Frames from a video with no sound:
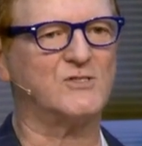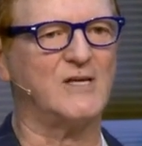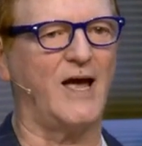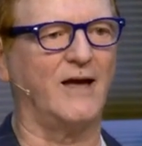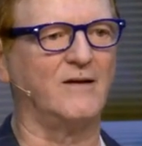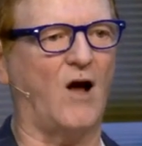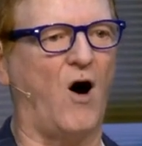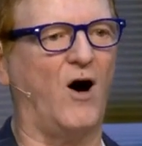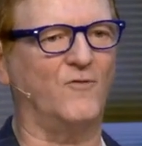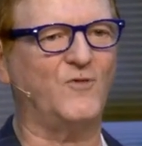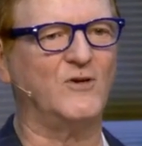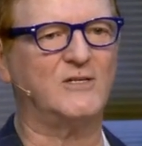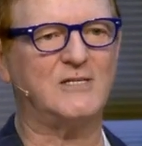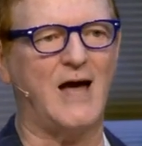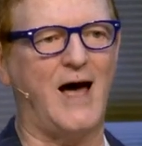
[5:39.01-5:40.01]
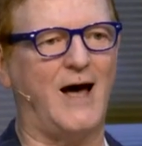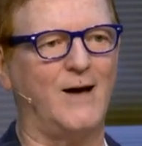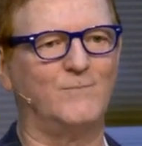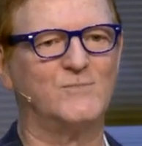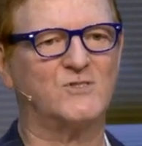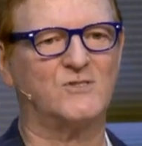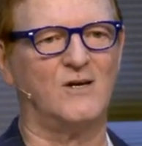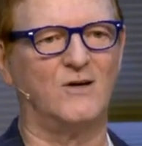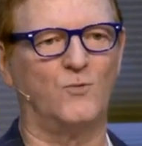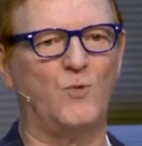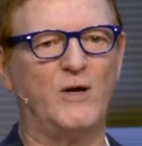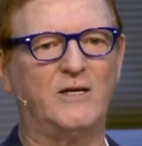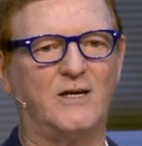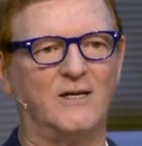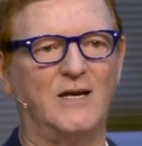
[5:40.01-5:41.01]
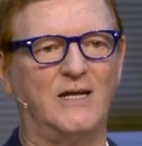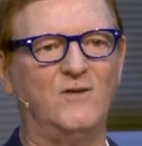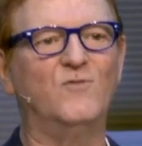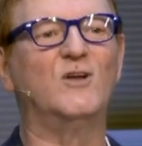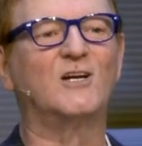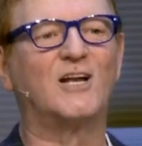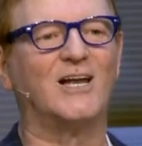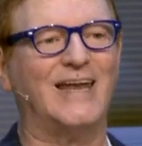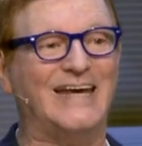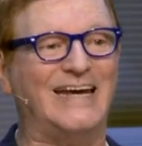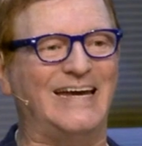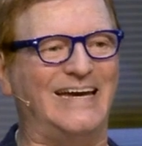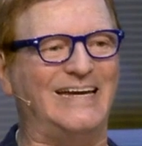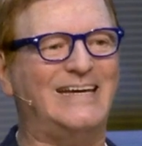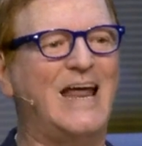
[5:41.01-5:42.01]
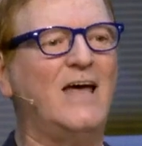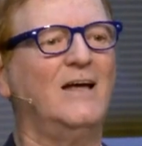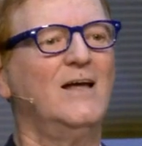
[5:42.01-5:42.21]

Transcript: And oftentimes, uh, we can even glean